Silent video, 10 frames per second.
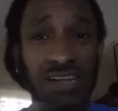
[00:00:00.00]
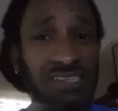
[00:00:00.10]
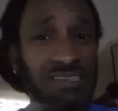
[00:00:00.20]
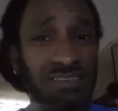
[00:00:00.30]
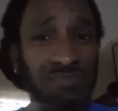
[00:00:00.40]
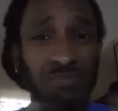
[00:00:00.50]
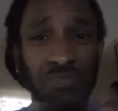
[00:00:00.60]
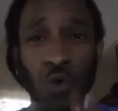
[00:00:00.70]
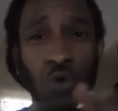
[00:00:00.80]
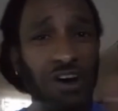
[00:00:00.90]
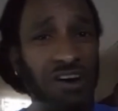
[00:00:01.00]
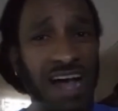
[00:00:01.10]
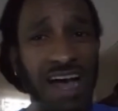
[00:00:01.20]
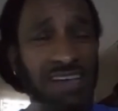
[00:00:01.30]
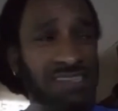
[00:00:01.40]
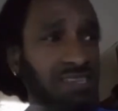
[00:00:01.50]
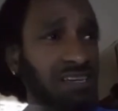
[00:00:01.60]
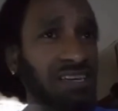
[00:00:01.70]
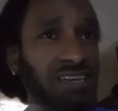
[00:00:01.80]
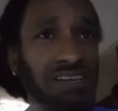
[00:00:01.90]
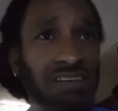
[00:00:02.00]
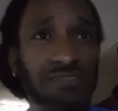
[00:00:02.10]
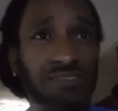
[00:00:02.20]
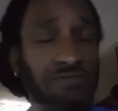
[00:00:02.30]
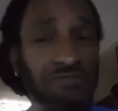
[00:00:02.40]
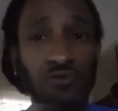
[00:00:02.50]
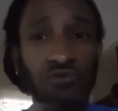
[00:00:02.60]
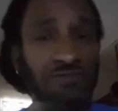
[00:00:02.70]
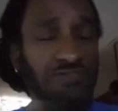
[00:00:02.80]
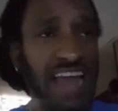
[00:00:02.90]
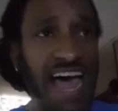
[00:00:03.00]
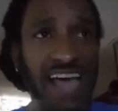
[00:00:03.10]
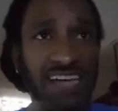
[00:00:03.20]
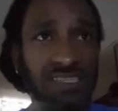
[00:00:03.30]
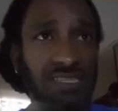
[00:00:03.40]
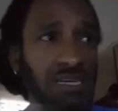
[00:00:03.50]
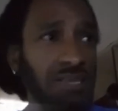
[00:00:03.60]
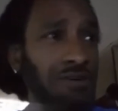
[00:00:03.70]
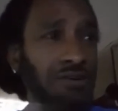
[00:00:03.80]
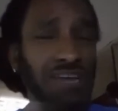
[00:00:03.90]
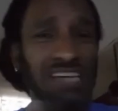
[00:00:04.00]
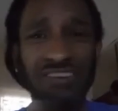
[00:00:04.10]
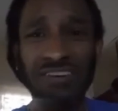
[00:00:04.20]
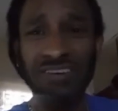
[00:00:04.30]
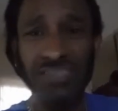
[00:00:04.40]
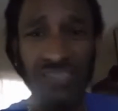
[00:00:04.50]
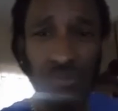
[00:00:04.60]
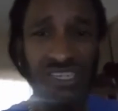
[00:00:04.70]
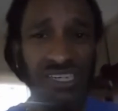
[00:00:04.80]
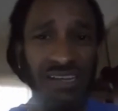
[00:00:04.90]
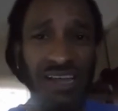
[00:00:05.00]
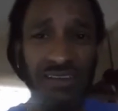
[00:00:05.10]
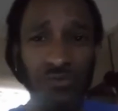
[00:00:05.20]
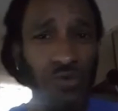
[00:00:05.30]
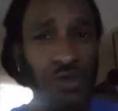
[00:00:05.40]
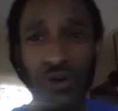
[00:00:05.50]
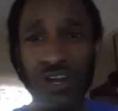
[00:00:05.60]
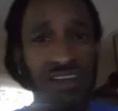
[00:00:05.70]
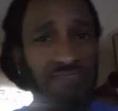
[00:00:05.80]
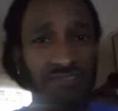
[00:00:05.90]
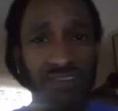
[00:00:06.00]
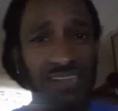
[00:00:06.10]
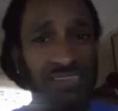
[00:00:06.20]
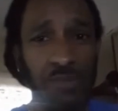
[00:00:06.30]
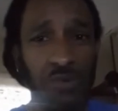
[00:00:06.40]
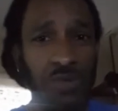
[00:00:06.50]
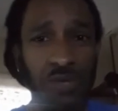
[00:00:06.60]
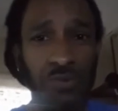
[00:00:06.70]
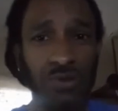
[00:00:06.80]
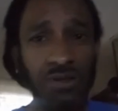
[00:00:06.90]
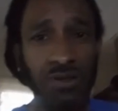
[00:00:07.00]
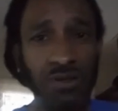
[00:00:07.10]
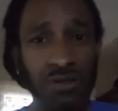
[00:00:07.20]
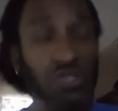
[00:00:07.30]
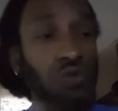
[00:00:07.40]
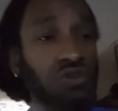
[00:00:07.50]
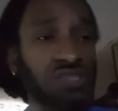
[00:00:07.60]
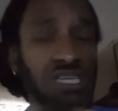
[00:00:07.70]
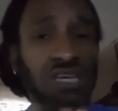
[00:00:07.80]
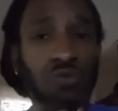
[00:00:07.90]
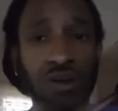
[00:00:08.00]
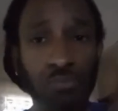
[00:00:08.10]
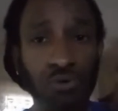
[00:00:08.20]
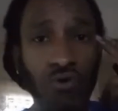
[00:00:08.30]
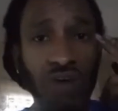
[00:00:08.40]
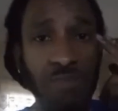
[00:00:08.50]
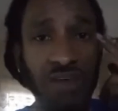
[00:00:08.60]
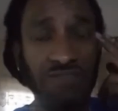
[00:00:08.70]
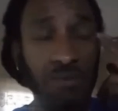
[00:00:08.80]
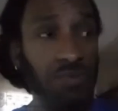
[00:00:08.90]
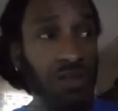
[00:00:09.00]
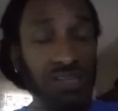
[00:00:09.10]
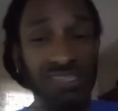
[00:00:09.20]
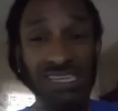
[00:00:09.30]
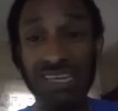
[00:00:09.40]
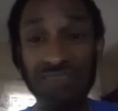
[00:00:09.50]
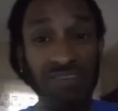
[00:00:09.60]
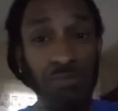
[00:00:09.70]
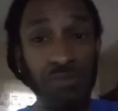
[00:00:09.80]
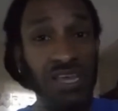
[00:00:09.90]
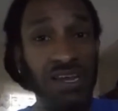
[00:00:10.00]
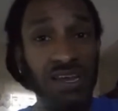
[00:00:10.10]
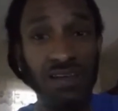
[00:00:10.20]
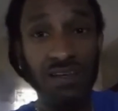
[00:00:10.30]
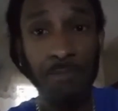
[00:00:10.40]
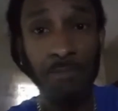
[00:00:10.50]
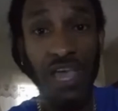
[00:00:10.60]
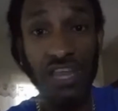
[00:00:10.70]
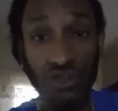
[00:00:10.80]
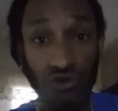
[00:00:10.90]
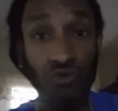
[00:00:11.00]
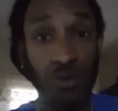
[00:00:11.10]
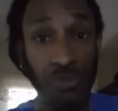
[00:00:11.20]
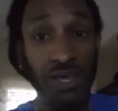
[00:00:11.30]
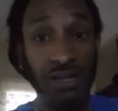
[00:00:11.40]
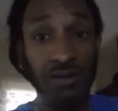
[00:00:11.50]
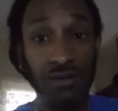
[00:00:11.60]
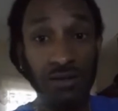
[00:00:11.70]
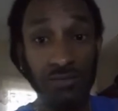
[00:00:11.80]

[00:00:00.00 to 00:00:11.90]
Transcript: these little queer guys and fruit flies. You know, they turn into some shit that we were never that type of people. So you see where the programming from TV, media, and European